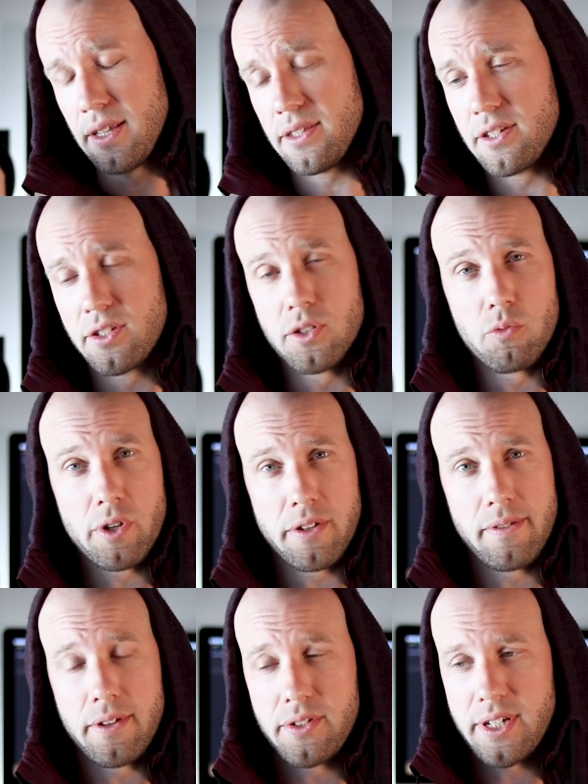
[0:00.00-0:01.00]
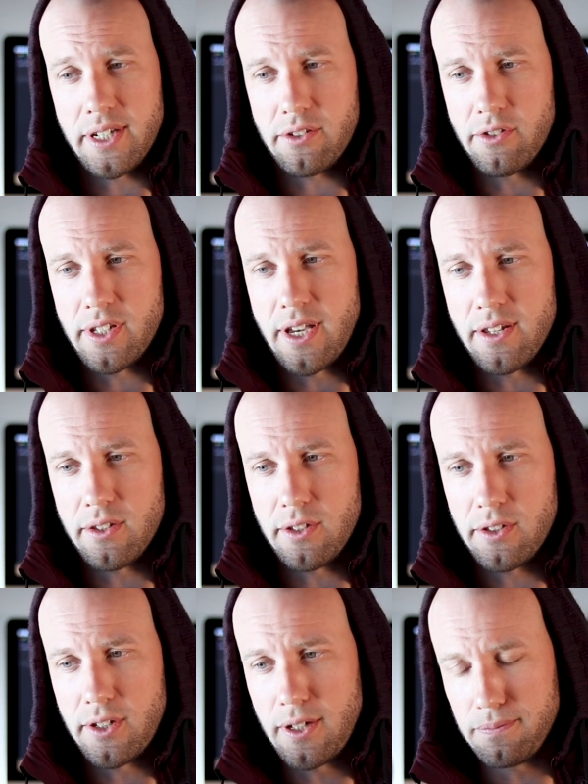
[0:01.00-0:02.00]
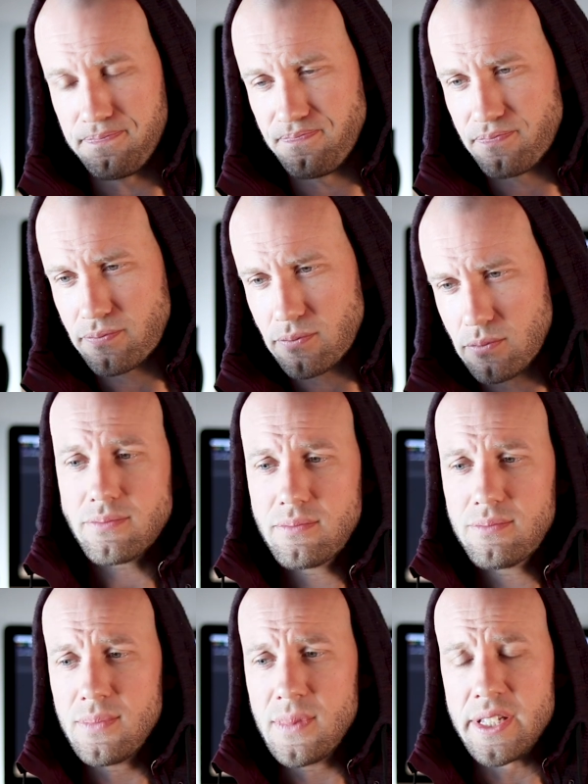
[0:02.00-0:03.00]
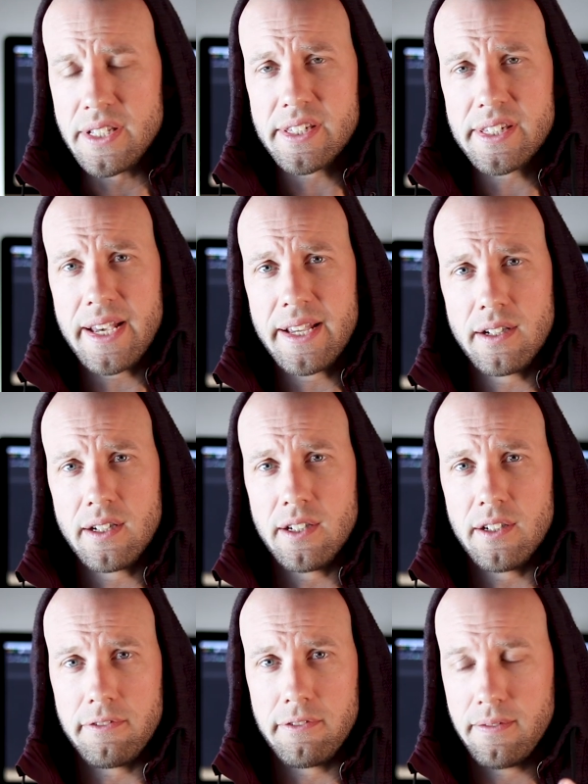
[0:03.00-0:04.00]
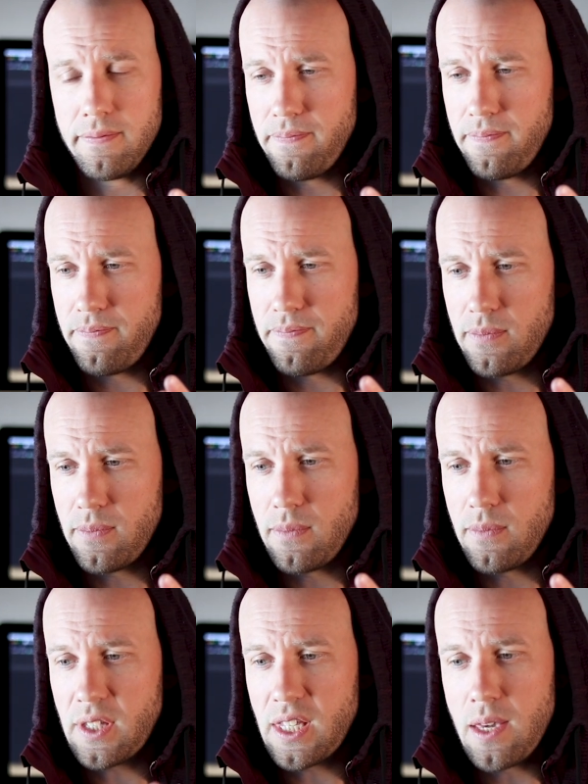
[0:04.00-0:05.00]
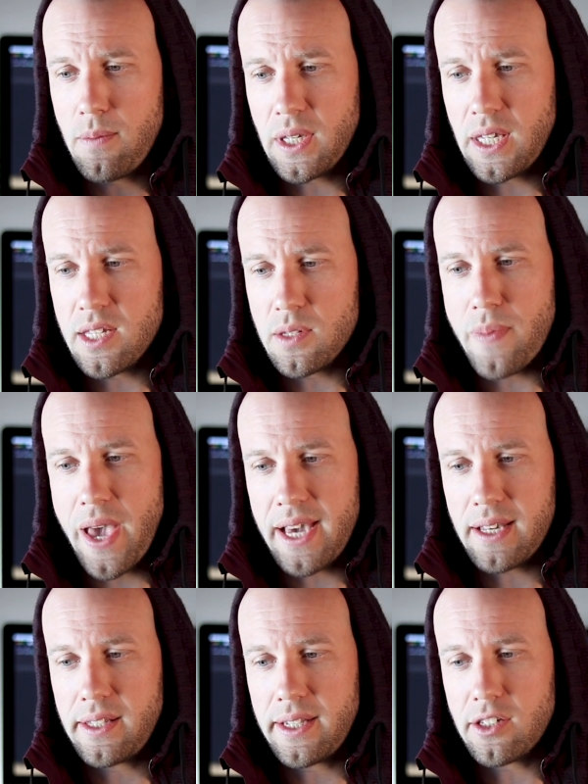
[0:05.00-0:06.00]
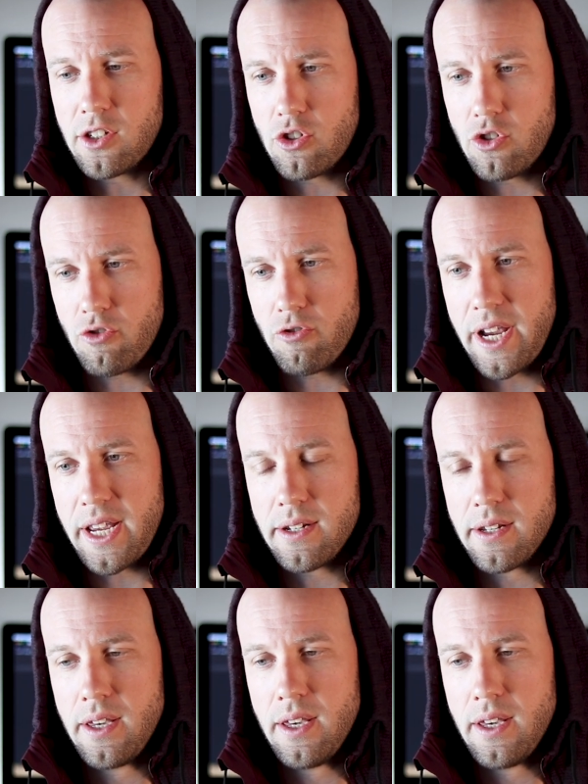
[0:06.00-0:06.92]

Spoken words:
This is one of those exercises. So instead of keeping his back leg straight,